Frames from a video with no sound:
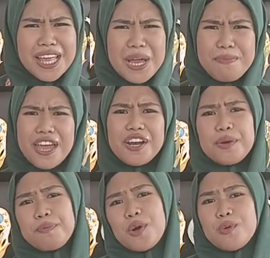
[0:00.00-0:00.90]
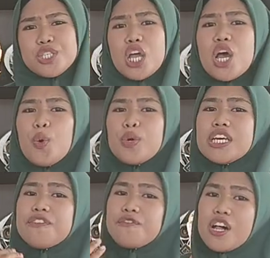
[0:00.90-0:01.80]
A better approach would
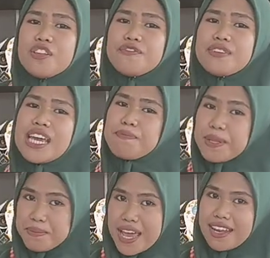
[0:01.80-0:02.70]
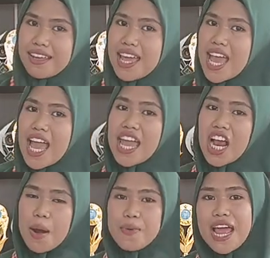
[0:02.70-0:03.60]
involve implementing a
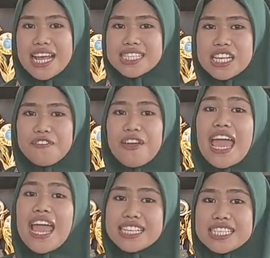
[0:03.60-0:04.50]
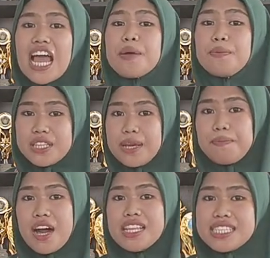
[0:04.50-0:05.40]
comprehensive anti-bullying
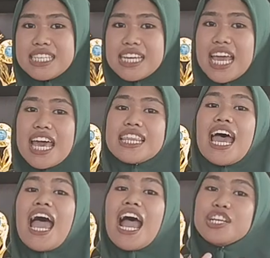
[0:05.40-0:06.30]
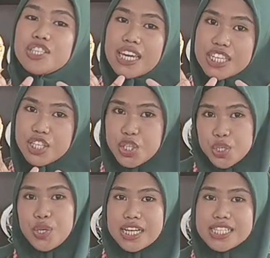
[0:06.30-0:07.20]
policy that educates
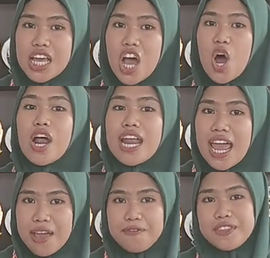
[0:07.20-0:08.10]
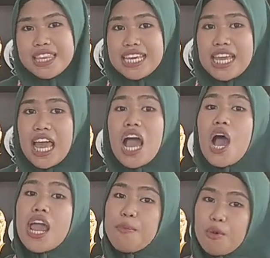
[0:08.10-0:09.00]
students on empathy,
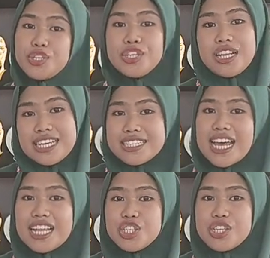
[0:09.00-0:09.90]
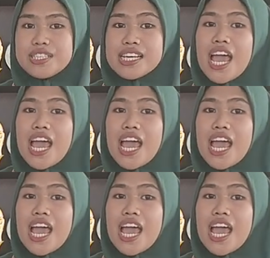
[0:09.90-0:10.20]
emotional intelligence,